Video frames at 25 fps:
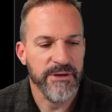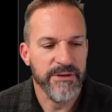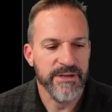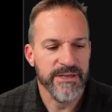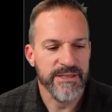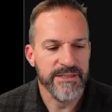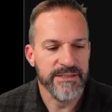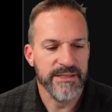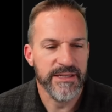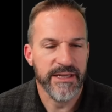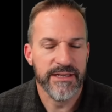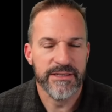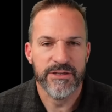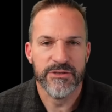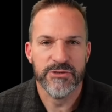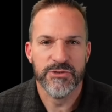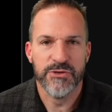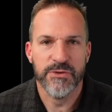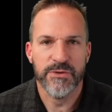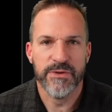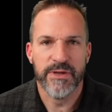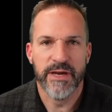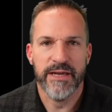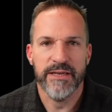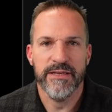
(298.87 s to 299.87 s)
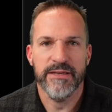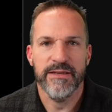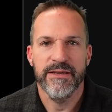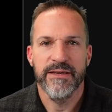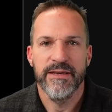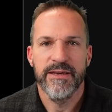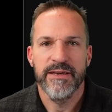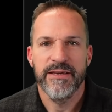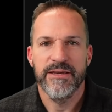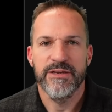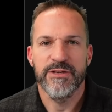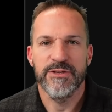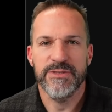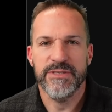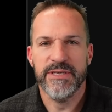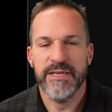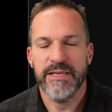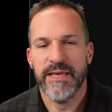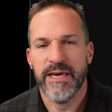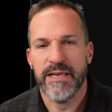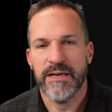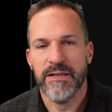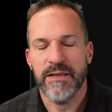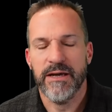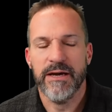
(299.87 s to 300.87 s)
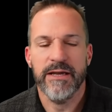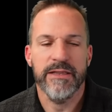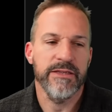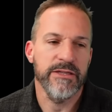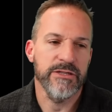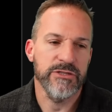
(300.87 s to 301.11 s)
Isn't that the truth? You see that a lot in